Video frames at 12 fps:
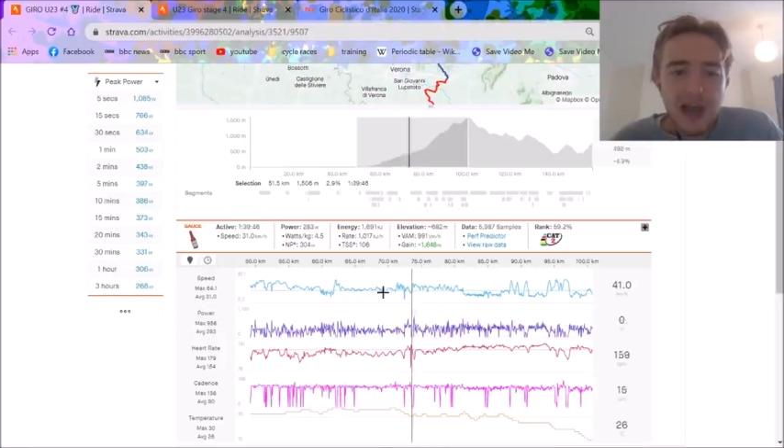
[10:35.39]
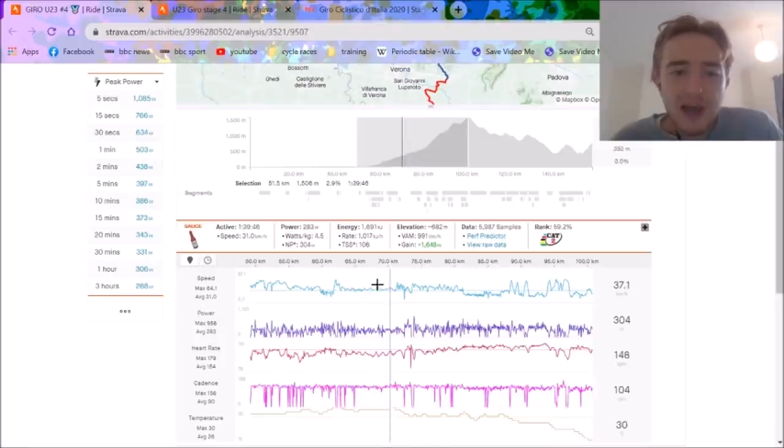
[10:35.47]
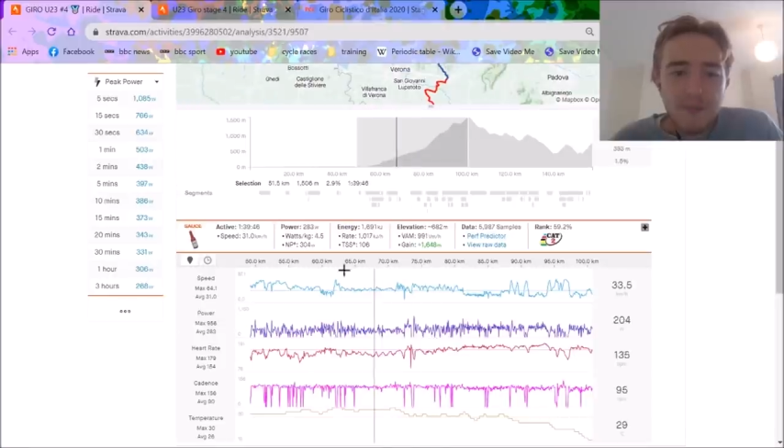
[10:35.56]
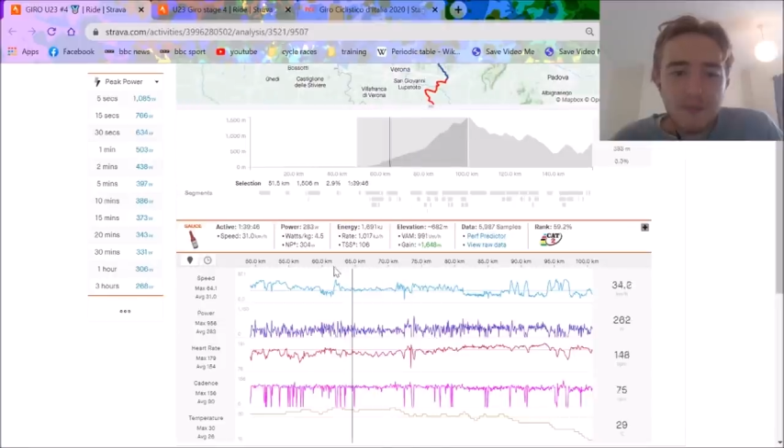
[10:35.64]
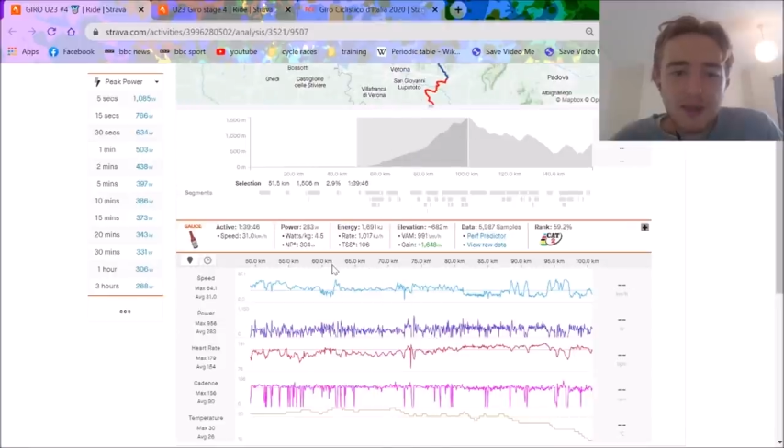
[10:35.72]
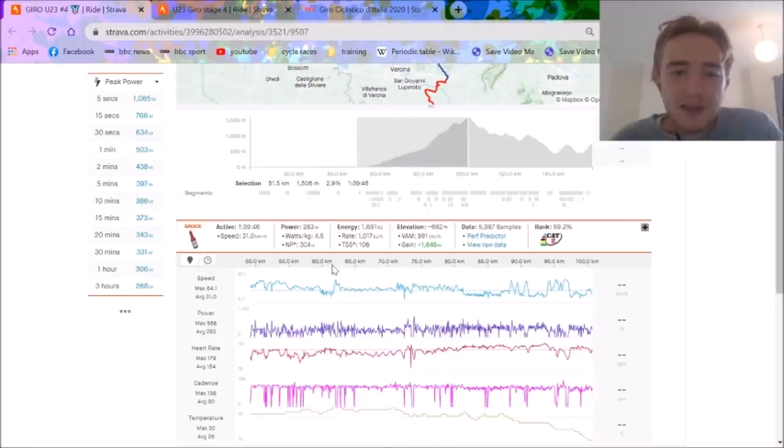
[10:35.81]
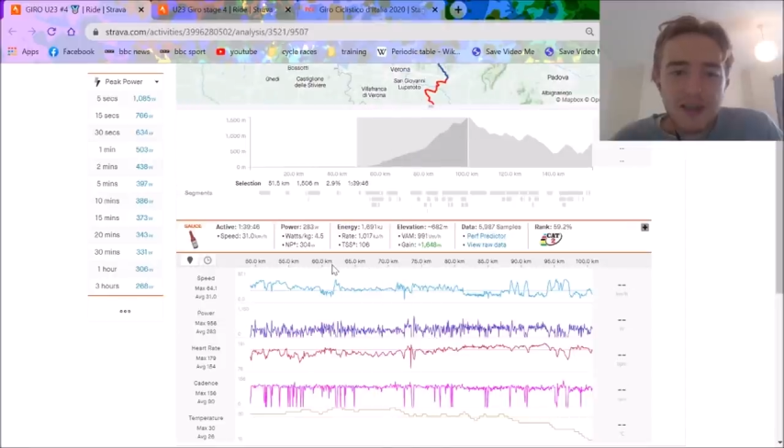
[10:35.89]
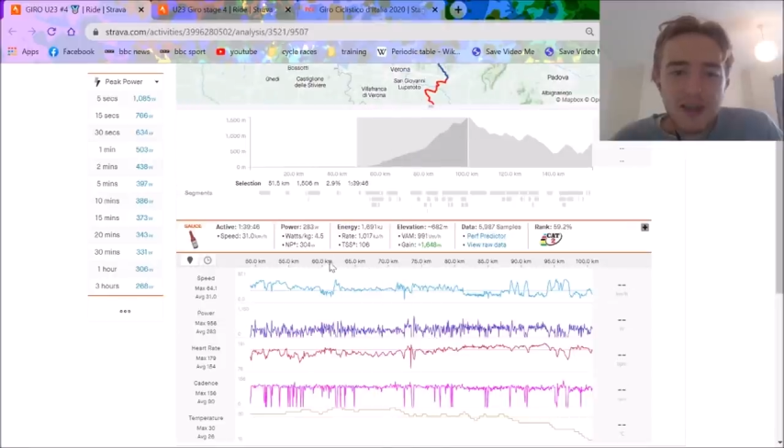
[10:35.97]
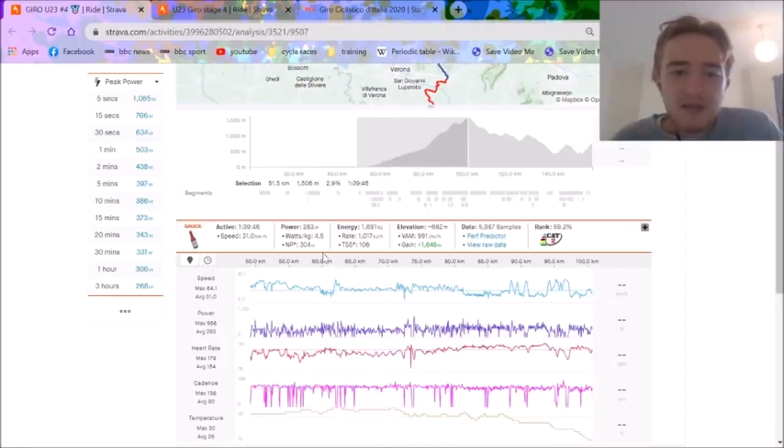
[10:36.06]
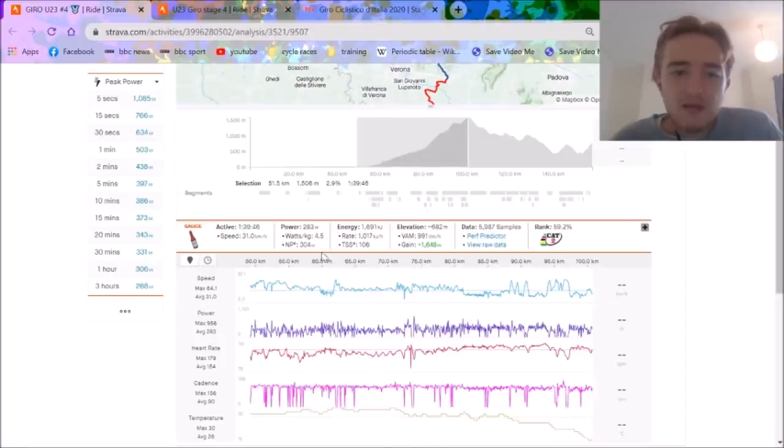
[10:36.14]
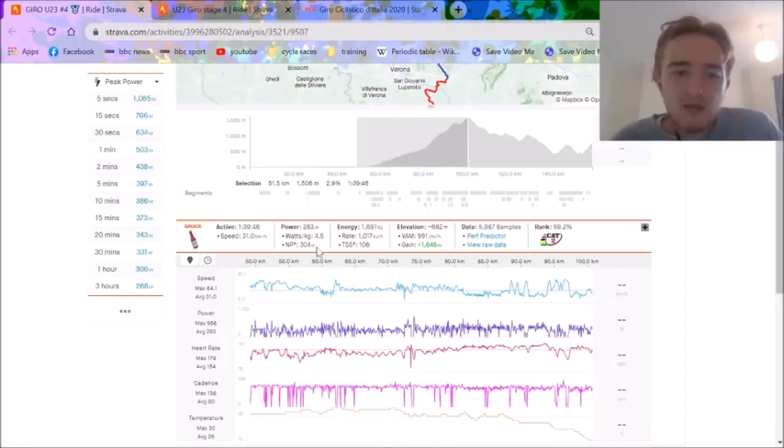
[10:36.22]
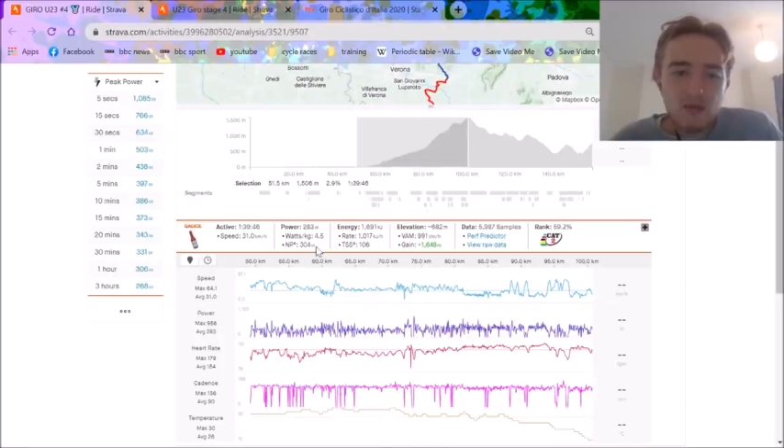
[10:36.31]
Um,
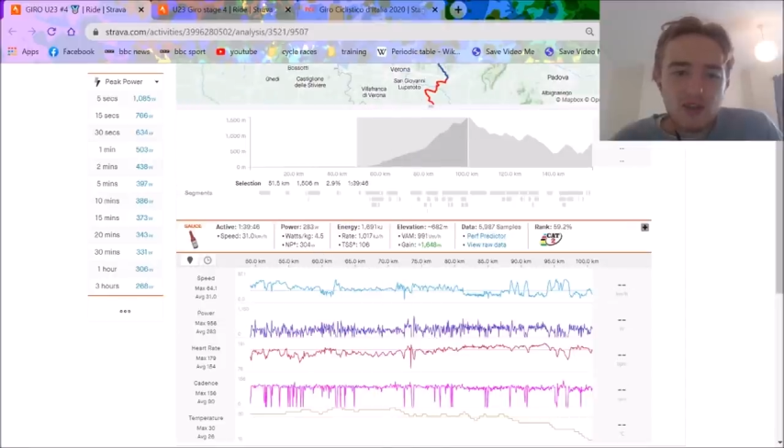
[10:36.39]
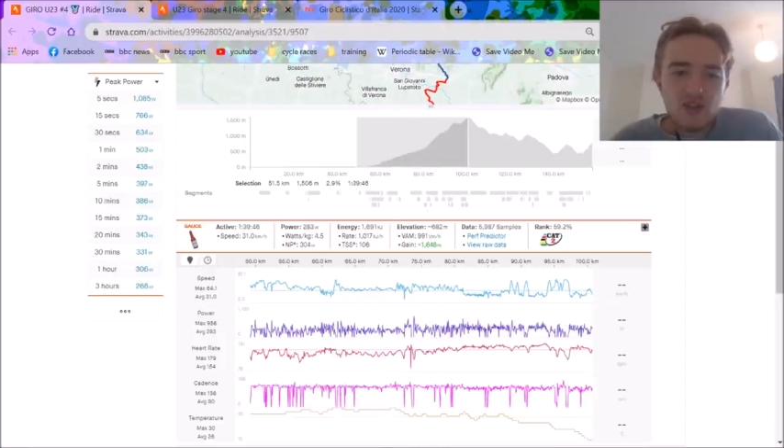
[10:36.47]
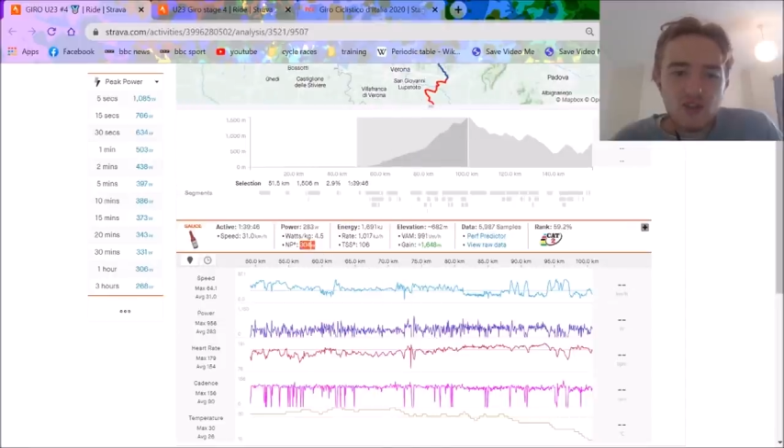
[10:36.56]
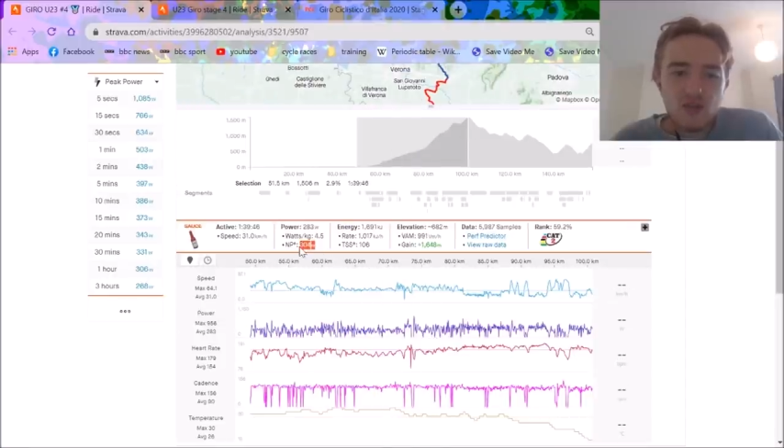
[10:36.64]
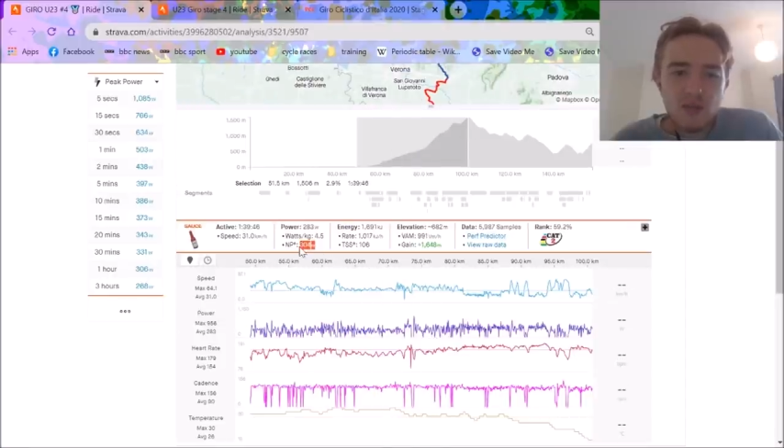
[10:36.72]
again, three hundred